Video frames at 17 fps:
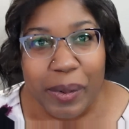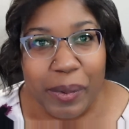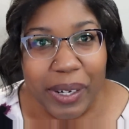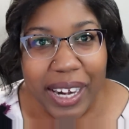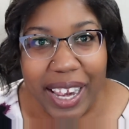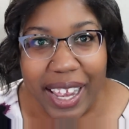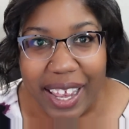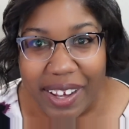
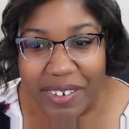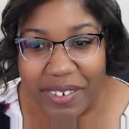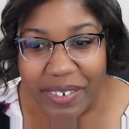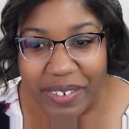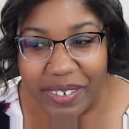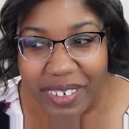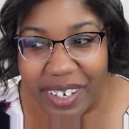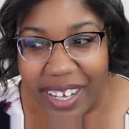what I
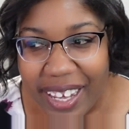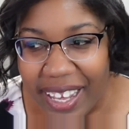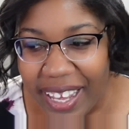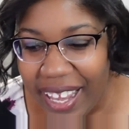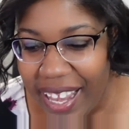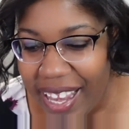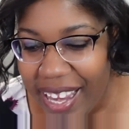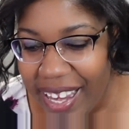have
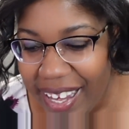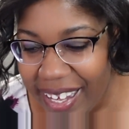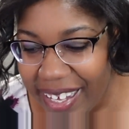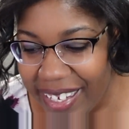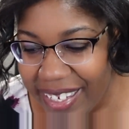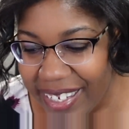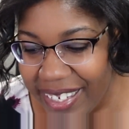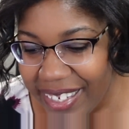
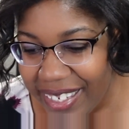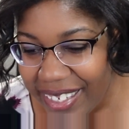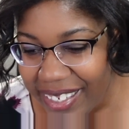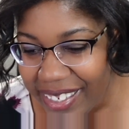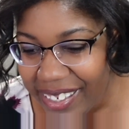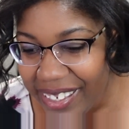and